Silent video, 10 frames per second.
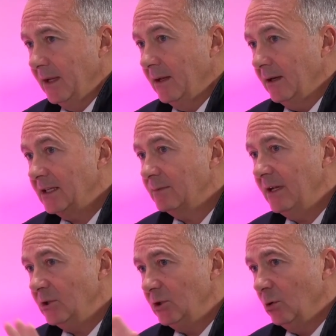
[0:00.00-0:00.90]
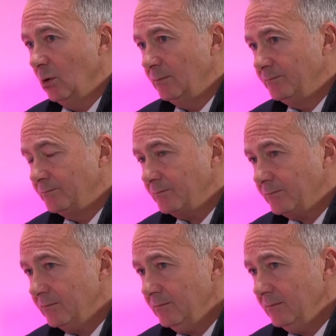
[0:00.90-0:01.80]
Let's make sure
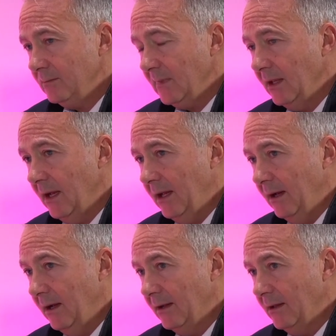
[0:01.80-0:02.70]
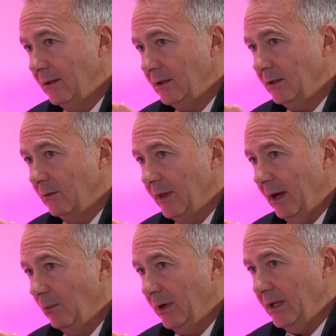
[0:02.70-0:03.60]

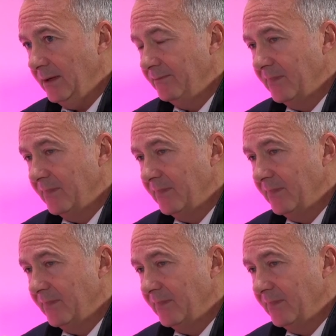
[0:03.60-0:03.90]
that we